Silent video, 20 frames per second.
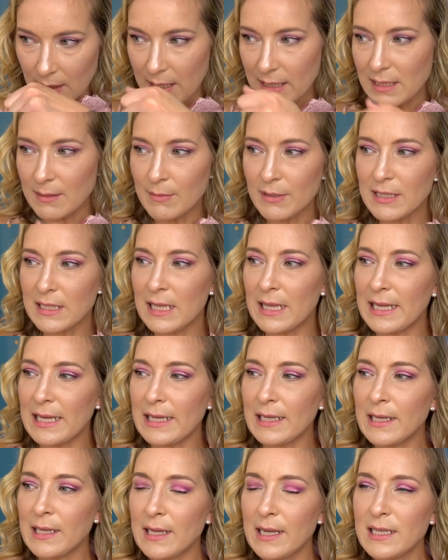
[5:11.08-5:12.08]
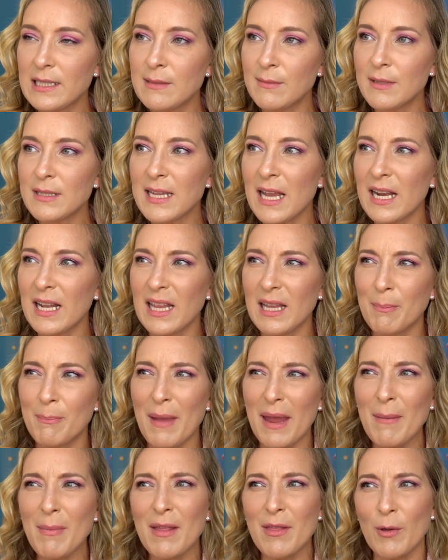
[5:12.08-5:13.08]
It smells clean. It smells kind of like
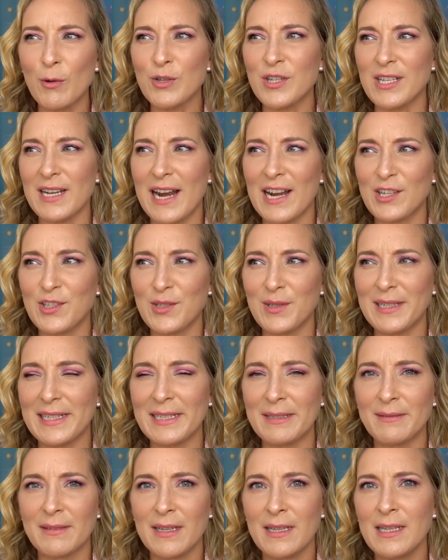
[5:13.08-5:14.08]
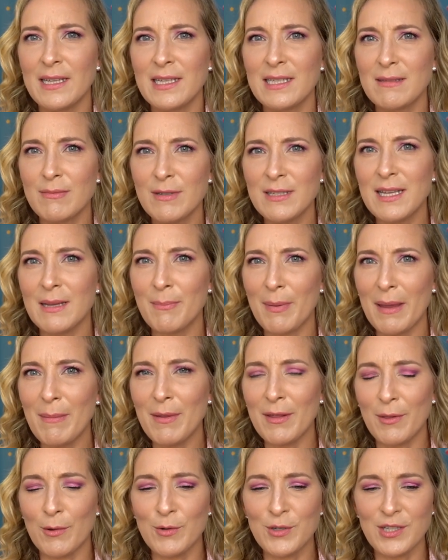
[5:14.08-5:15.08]
baby lotion, actually. It smells like
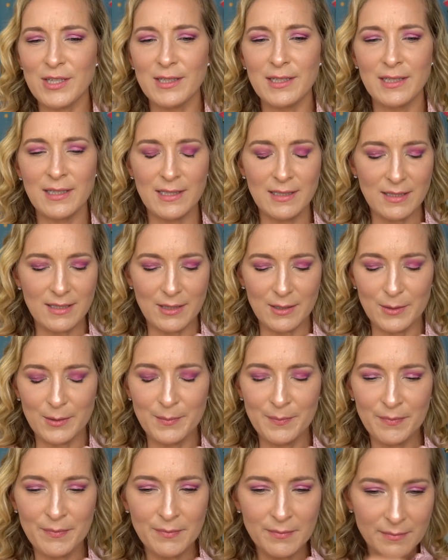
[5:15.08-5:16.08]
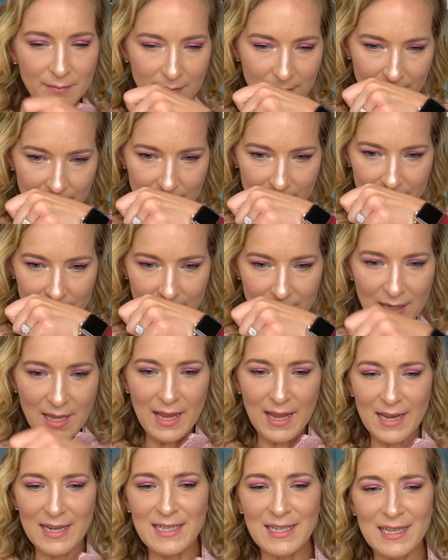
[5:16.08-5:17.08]
baby lotion. So
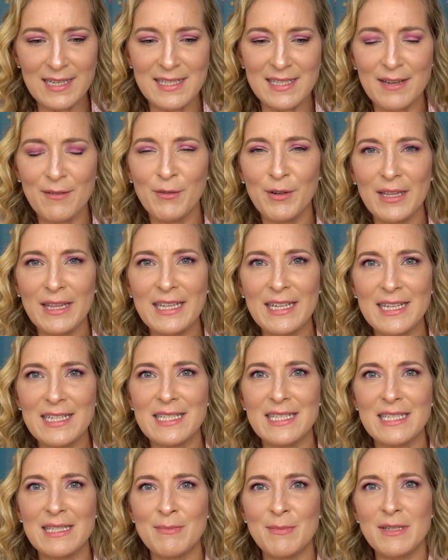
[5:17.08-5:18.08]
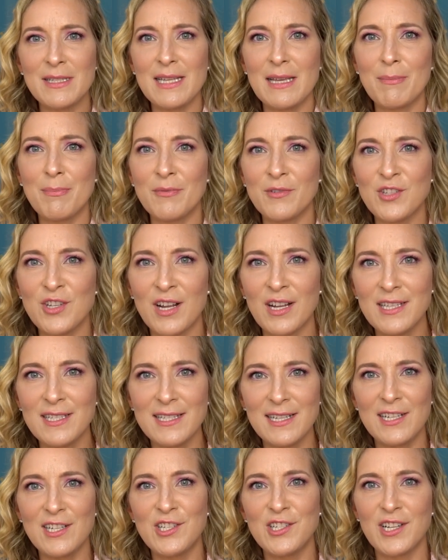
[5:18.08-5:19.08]
yeah, it does. It really does. It smells like
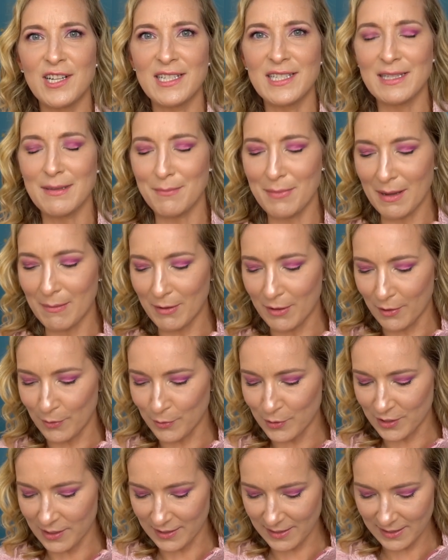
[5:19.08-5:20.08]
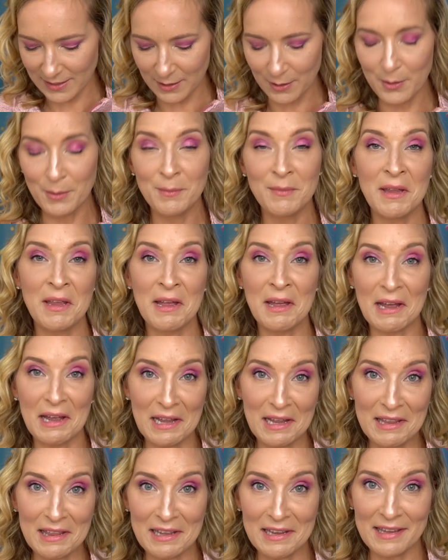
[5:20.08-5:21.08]
Johnson & Johnson baby lotion, so
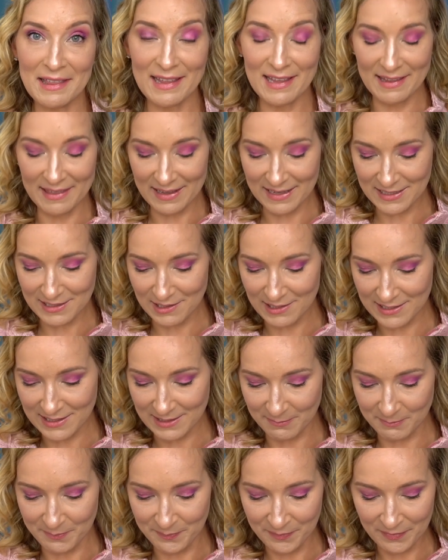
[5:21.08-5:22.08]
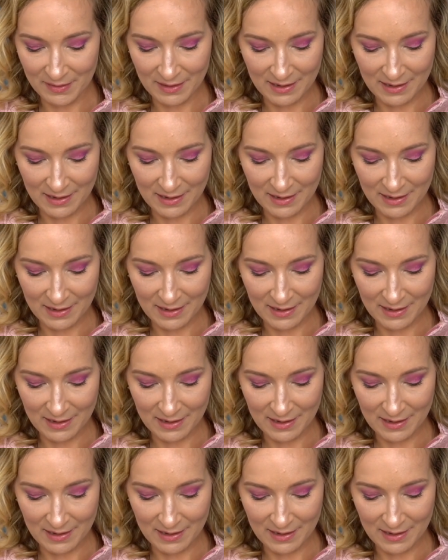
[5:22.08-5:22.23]
I like that. That's awesome.